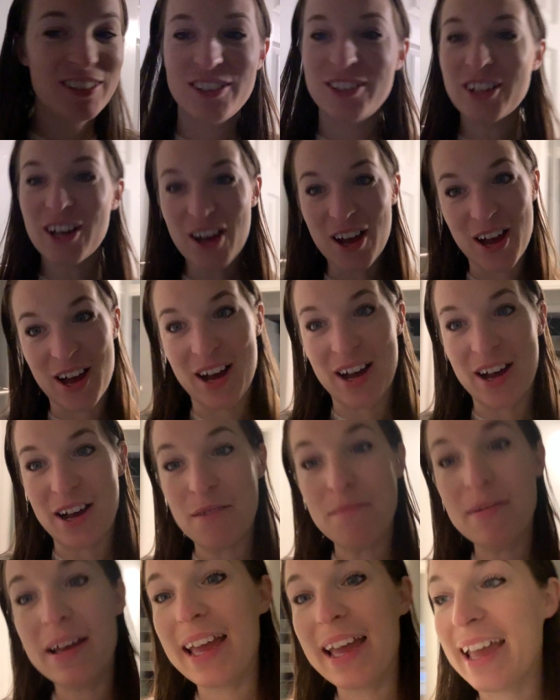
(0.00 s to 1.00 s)

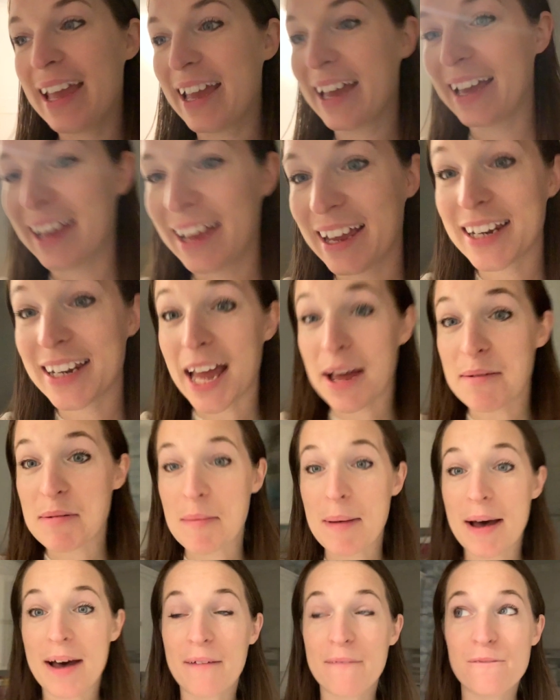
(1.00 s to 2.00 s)
job and I'm
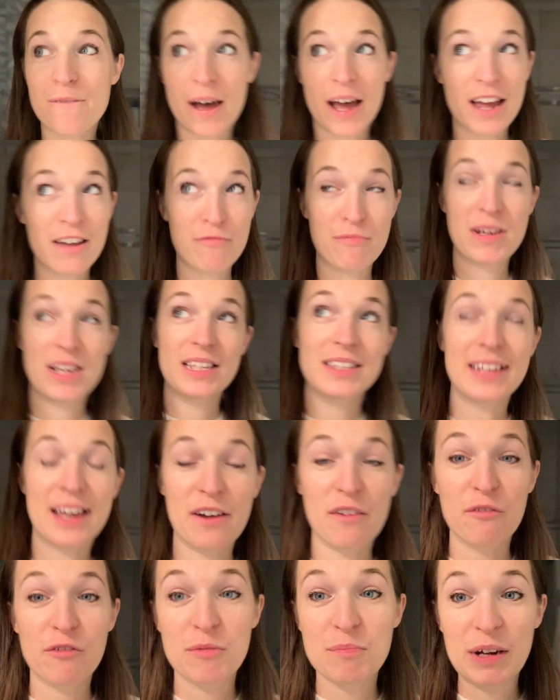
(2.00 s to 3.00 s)
about five minutes
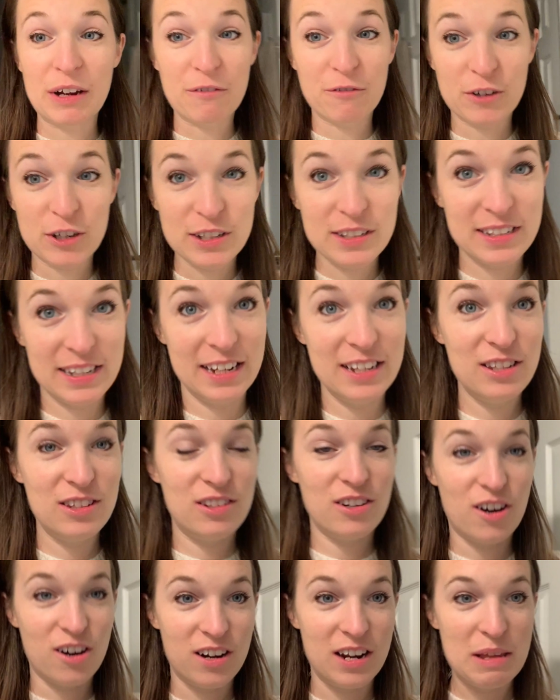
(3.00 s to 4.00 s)
out from my first day
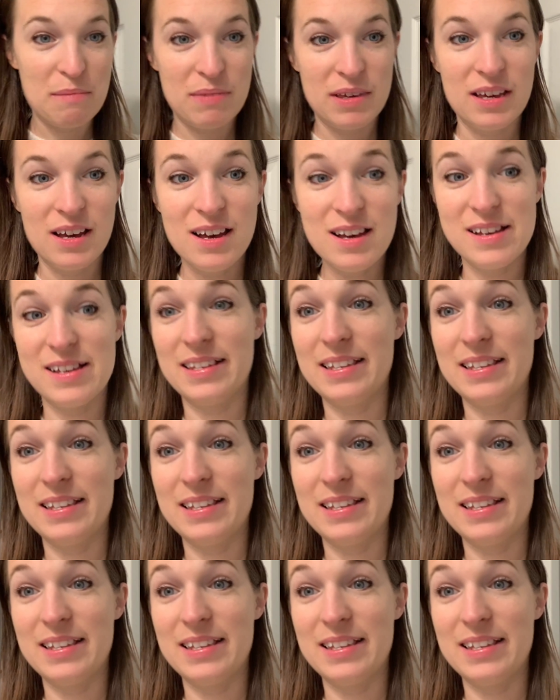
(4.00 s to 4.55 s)
starting because